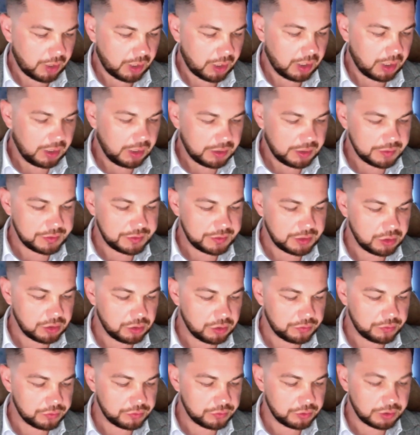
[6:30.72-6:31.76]
I
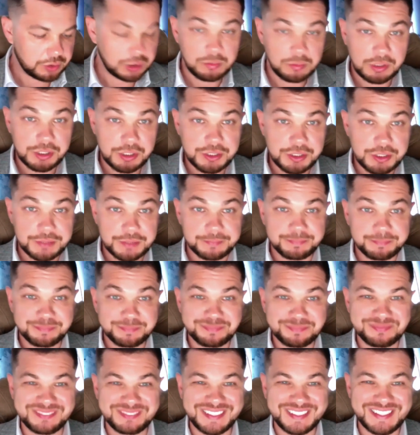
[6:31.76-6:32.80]
will draw
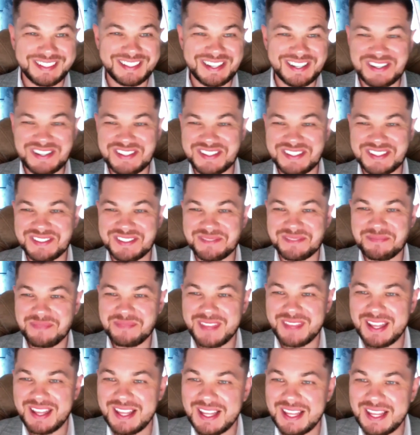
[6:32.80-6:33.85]
it closer.
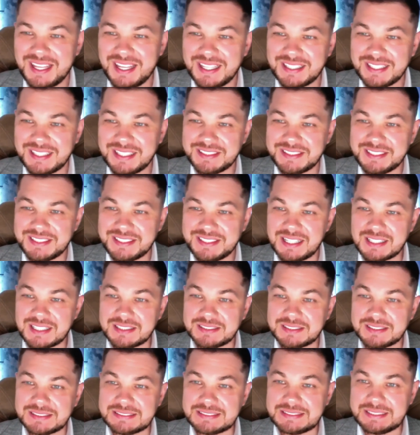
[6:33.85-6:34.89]

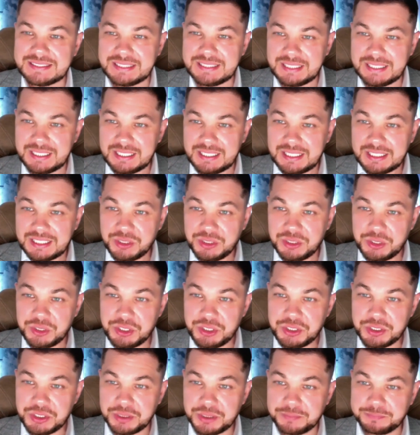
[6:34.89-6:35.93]
Good.
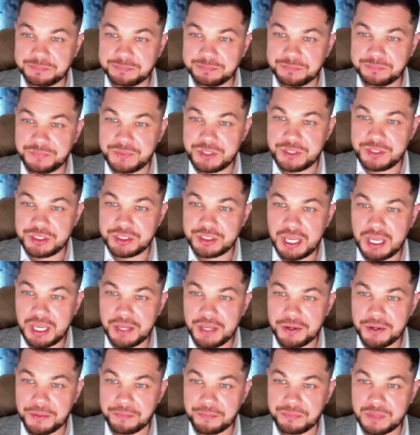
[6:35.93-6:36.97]
Let me read
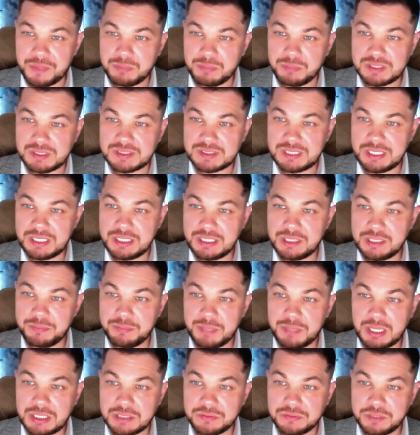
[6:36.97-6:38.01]
your comments.
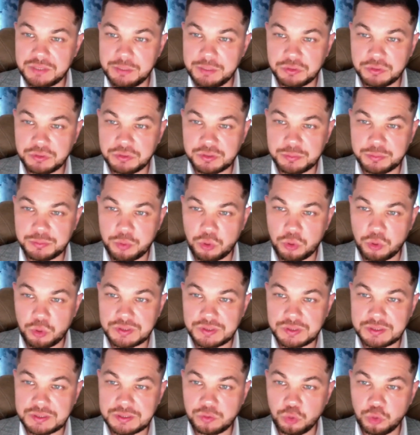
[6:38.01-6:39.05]
The last
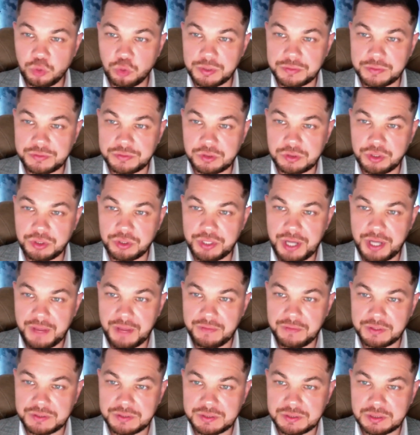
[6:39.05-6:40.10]
fifth
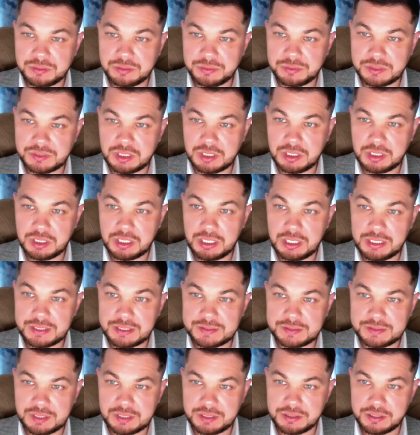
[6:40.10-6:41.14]
issue
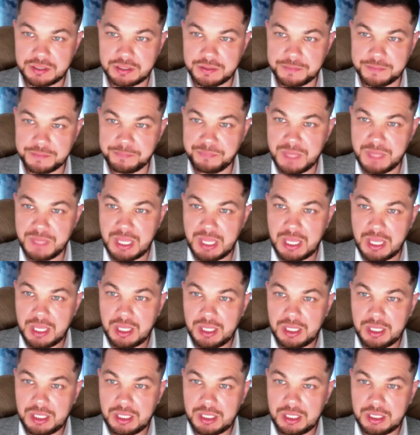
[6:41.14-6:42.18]
video
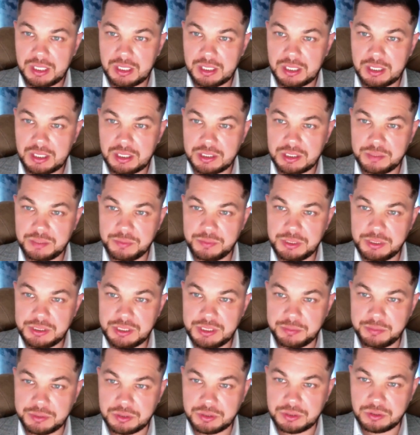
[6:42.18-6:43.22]
was super. I
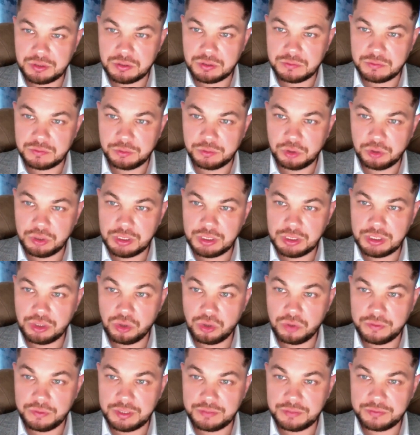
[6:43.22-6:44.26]
liked everything.
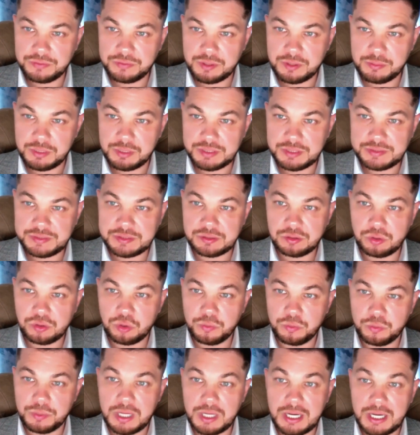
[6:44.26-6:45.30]
A lot of
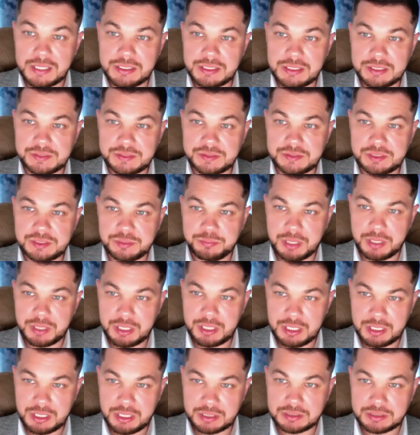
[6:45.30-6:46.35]
new information
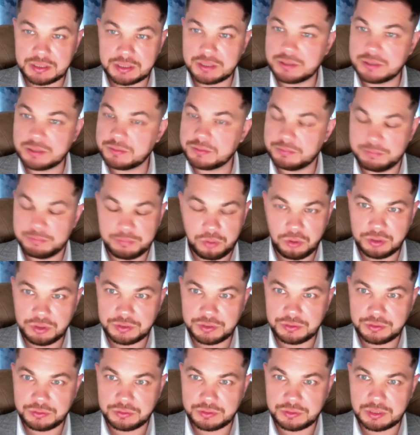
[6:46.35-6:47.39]
about targeted
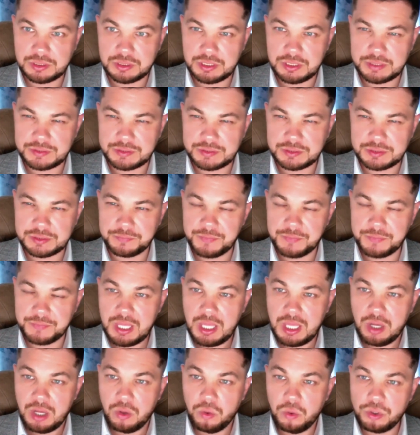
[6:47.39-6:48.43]
projects. I agree.
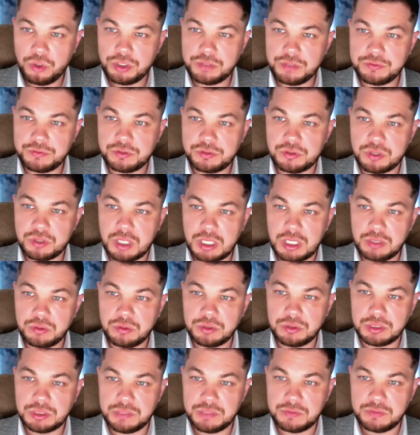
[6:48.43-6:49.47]

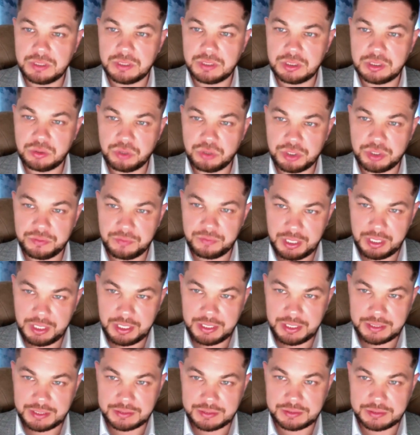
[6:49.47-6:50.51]
Everything is
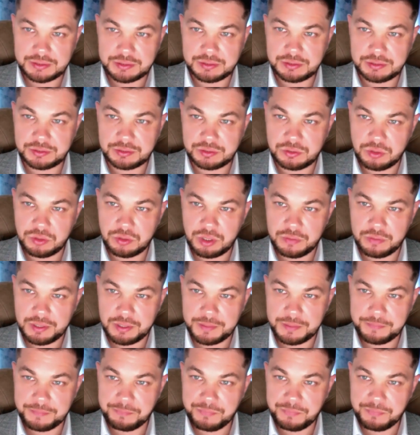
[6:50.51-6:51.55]
exciting and inspiring.
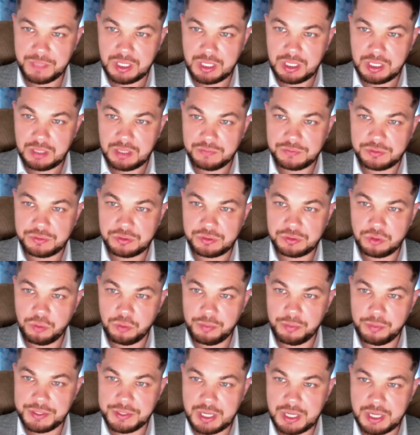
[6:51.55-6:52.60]
Great.
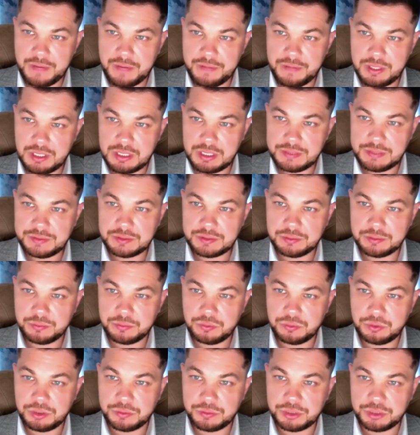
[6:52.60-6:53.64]

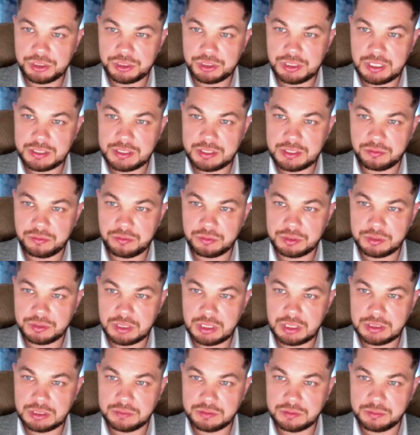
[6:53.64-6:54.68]
I liked
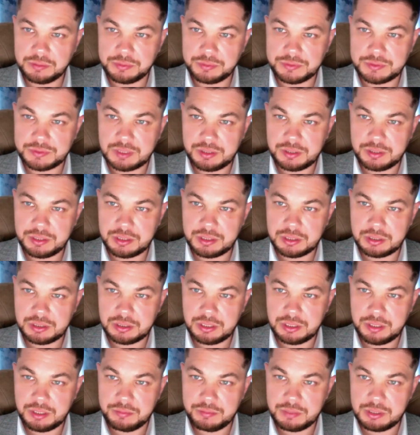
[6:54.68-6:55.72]
everything. We're
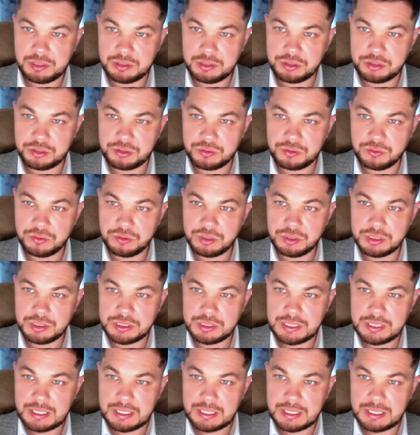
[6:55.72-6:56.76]
gonna wait for the
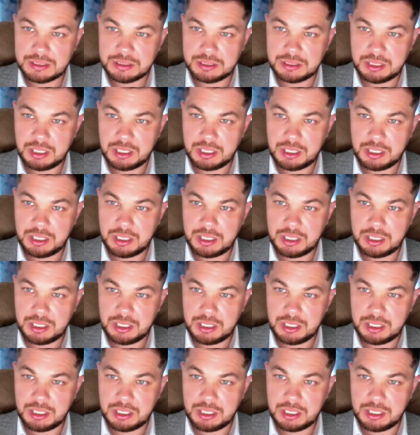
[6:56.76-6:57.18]
results.